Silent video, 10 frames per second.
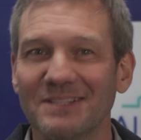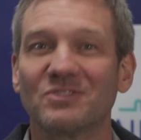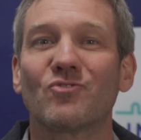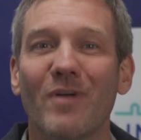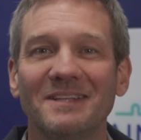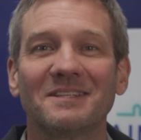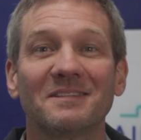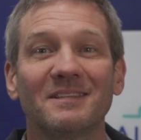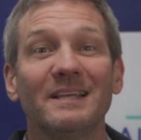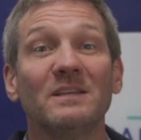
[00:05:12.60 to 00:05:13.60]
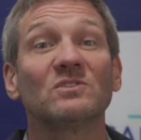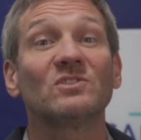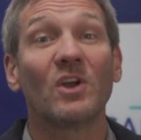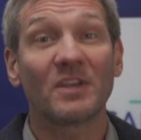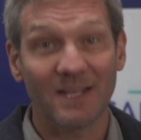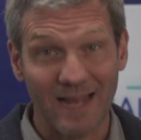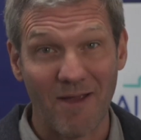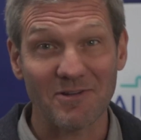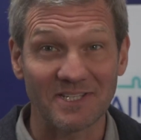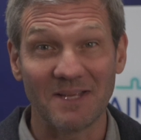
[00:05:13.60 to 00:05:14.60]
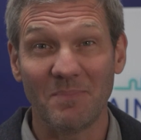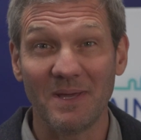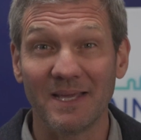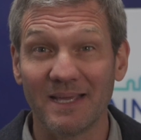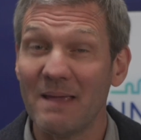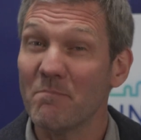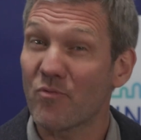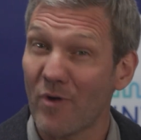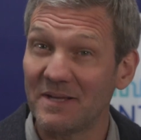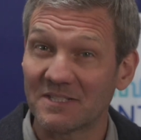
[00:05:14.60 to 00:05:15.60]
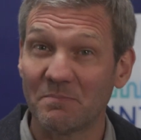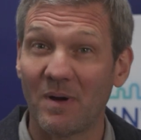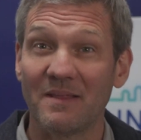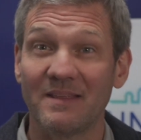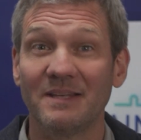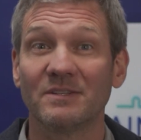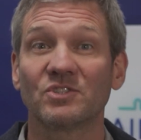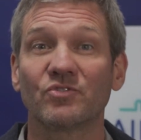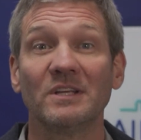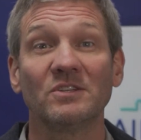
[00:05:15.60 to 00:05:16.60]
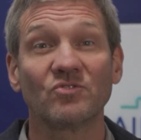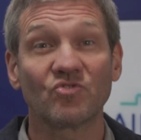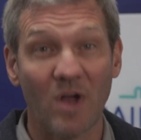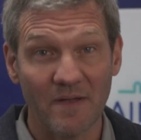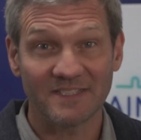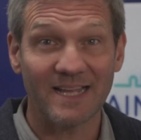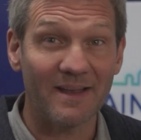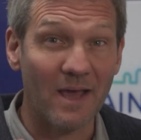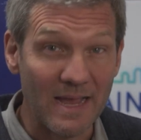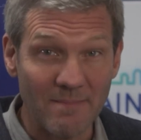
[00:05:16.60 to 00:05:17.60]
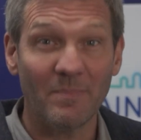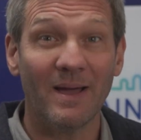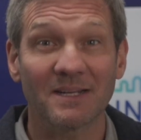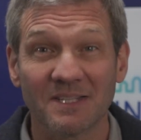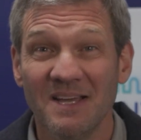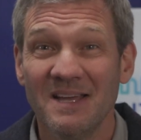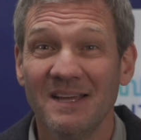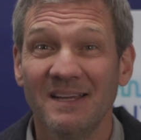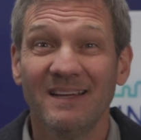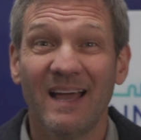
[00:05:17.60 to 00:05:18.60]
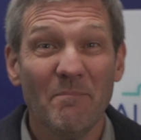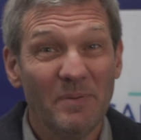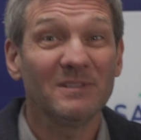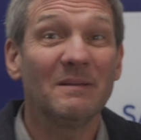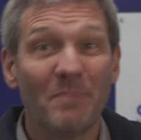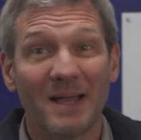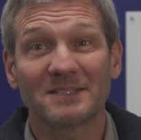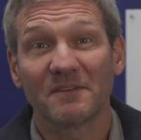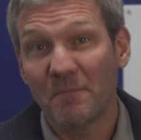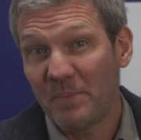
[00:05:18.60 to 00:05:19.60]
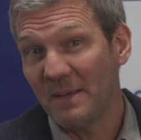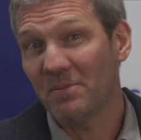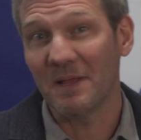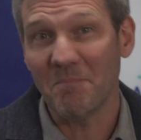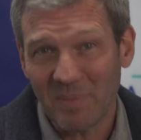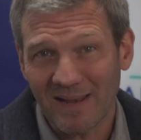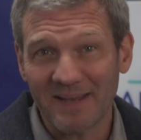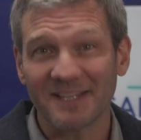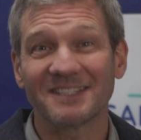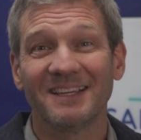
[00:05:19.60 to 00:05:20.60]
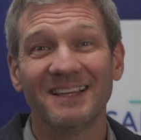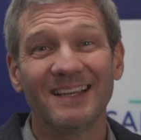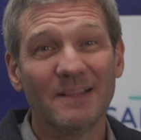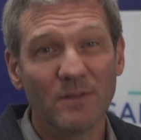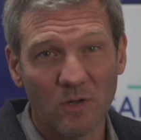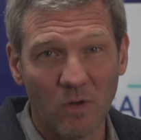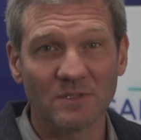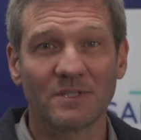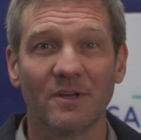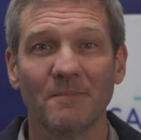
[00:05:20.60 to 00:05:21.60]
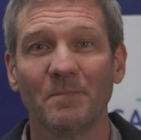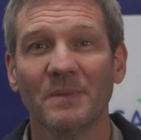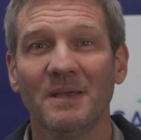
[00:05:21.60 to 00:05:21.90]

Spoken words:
it's great to see circularity being embraced by the industry, driving down our impact and building better for people and planet in the long term.